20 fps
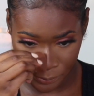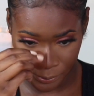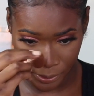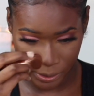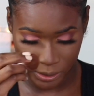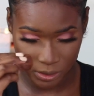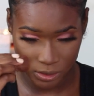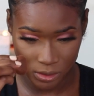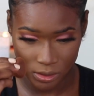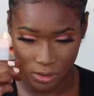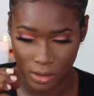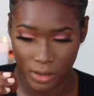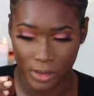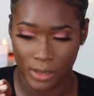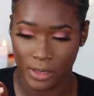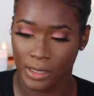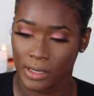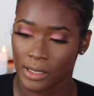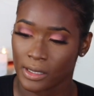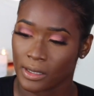brush
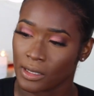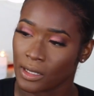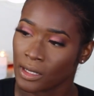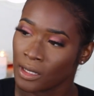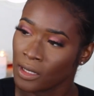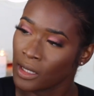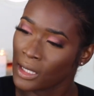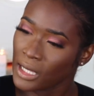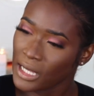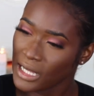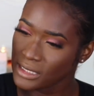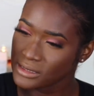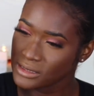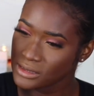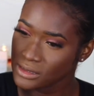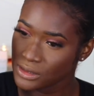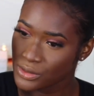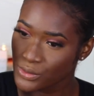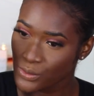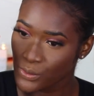and I
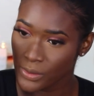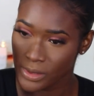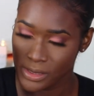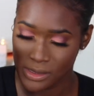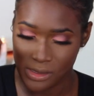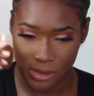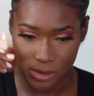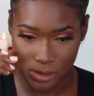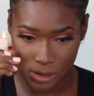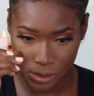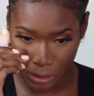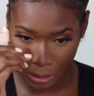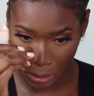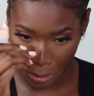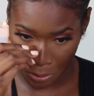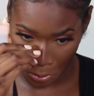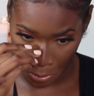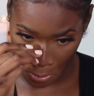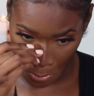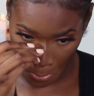just squeeze it
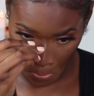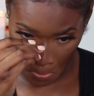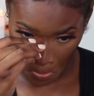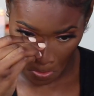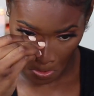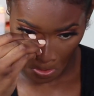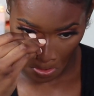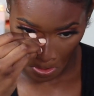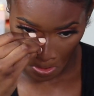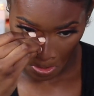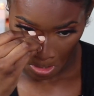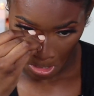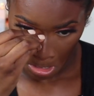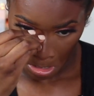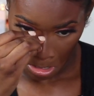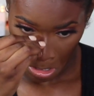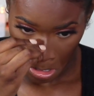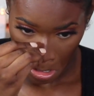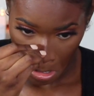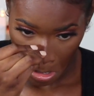together
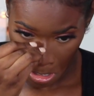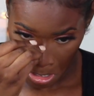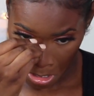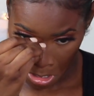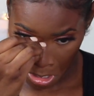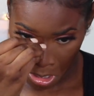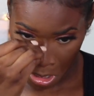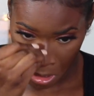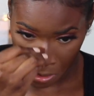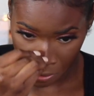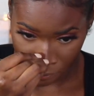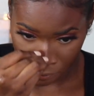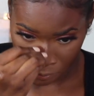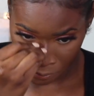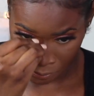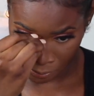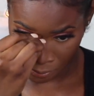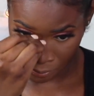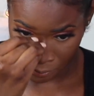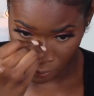and
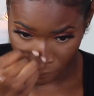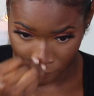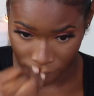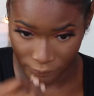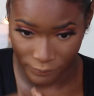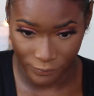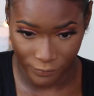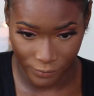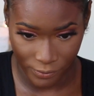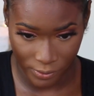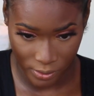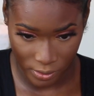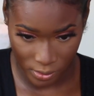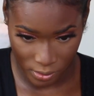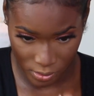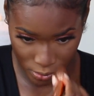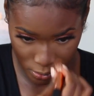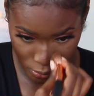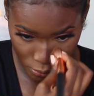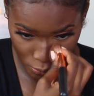kind of
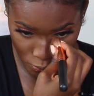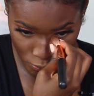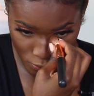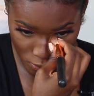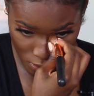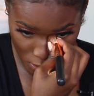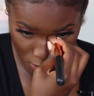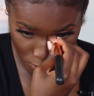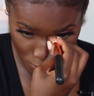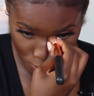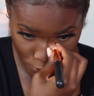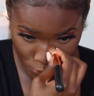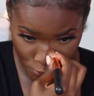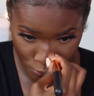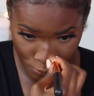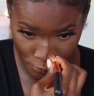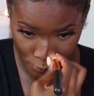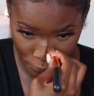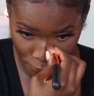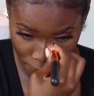use it
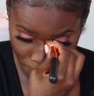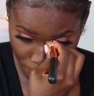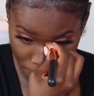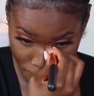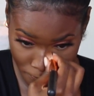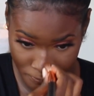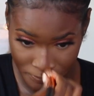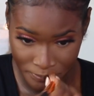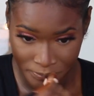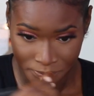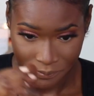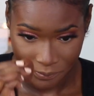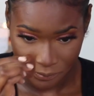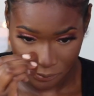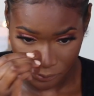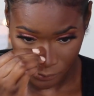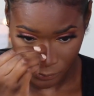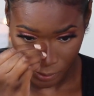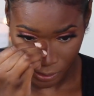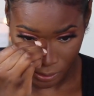to
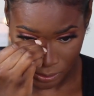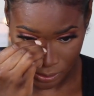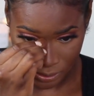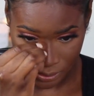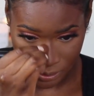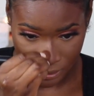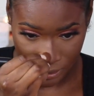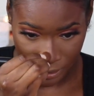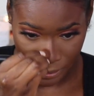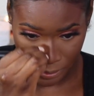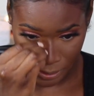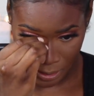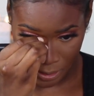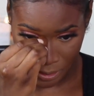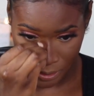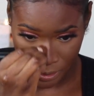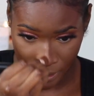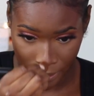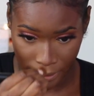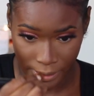set
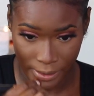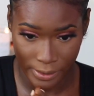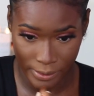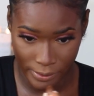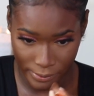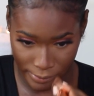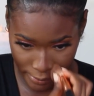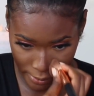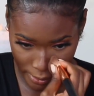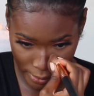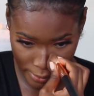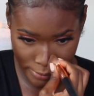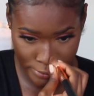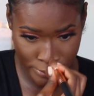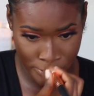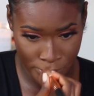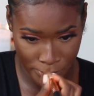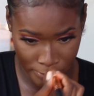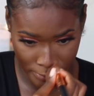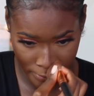that
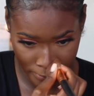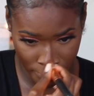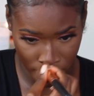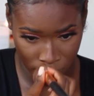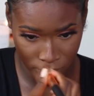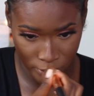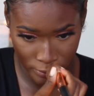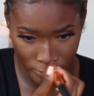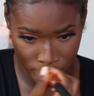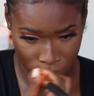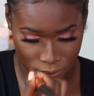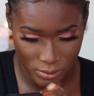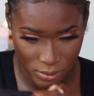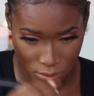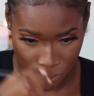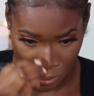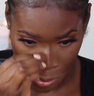contour on my nose.